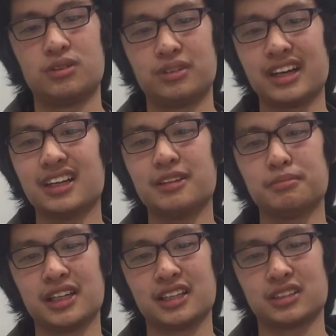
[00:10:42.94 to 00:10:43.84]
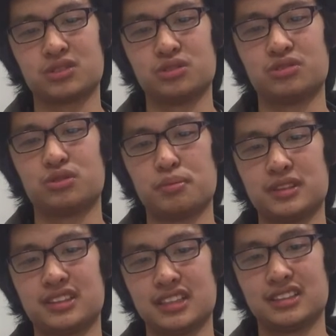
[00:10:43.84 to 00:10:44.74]
Regular meetings with
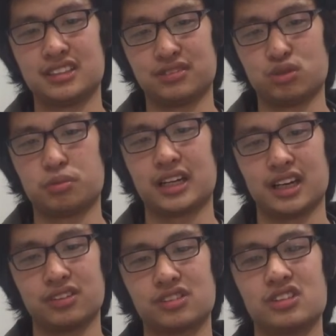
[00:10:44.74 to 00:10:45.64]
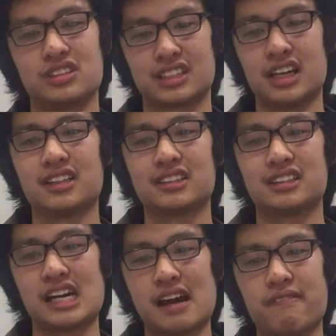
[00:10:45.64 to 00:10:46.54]
representatives will be held to discuss
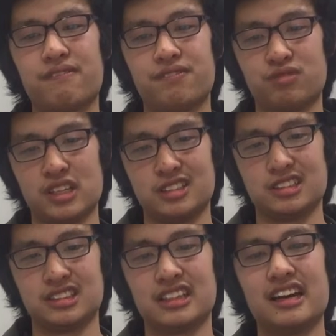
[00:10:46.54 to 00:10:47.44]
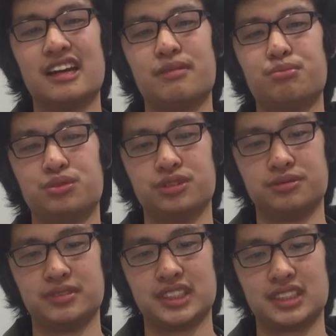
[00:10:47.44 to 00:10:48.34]
the app features and
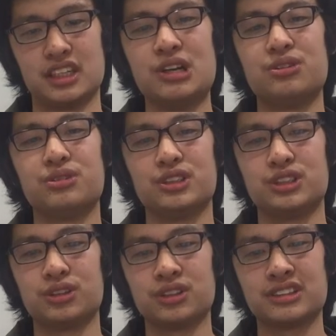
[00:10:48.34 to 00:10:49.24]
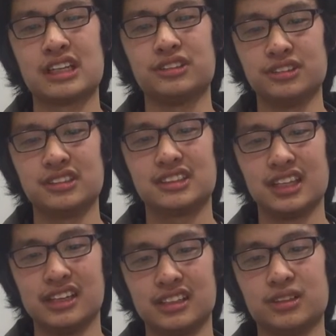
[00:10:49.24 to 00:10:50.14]
improvements to ensure that
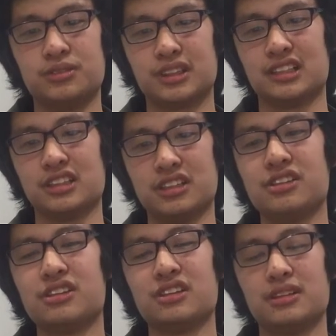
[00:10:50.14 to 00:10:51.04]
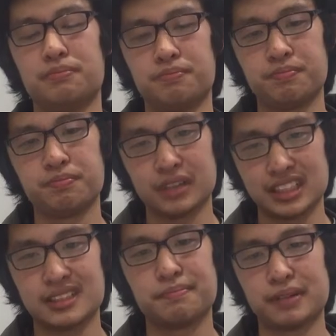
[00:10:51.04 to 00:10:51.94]
utility will continue to
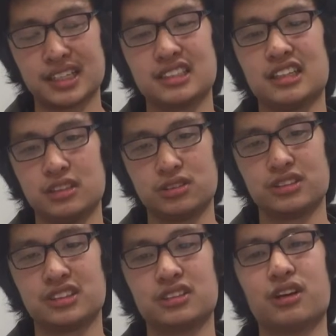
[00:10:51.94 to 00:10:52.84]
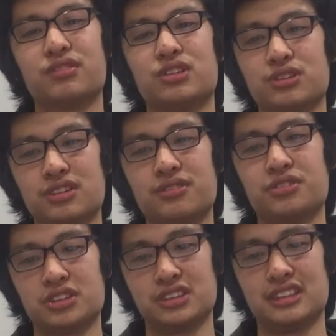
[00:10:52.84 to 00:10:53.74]
meet the best interests of the
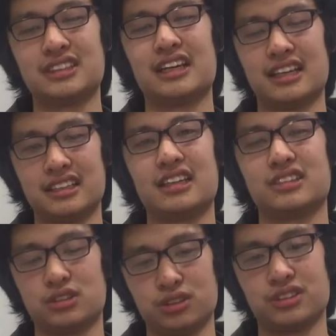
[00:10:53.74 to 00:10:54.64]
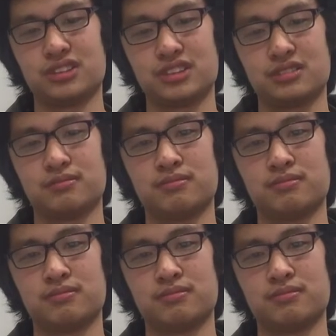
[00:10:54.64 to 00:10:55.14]
universities and their students.